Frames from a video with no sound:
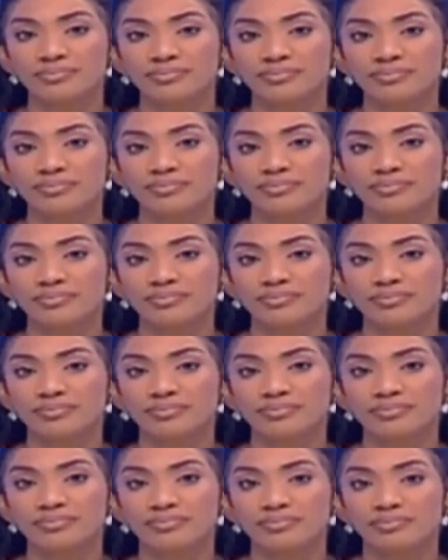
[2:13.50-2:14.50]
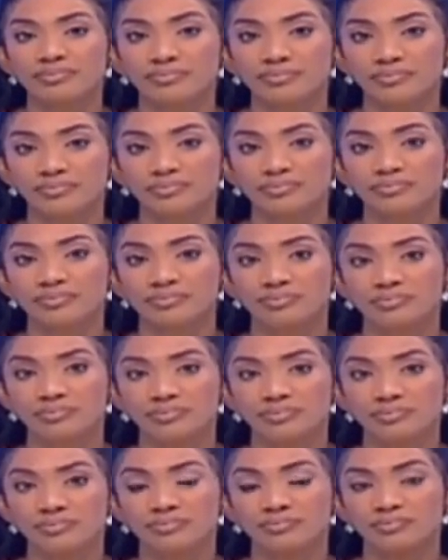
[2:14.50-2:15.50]

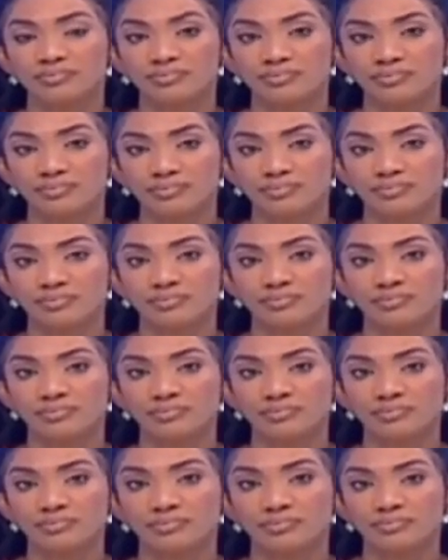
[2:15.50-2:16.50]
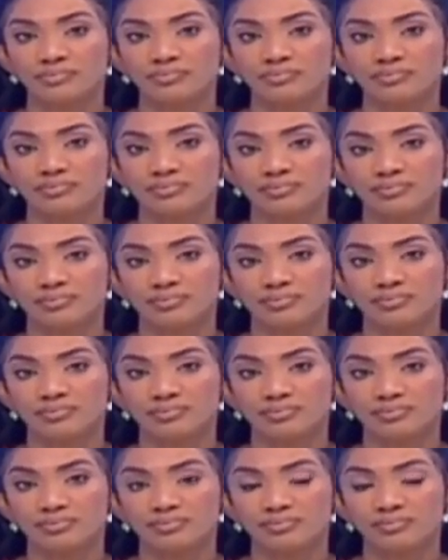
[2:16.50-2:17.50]

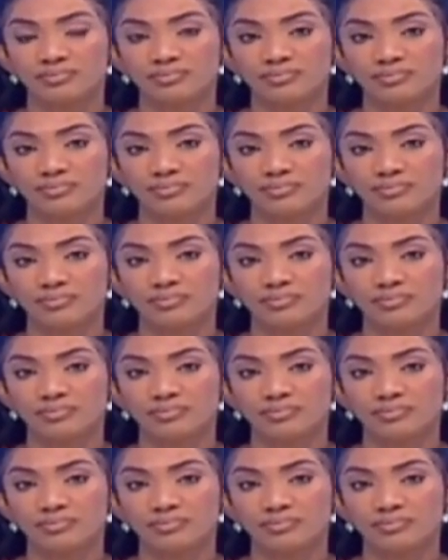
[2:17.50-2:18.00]
This person isn't speaking.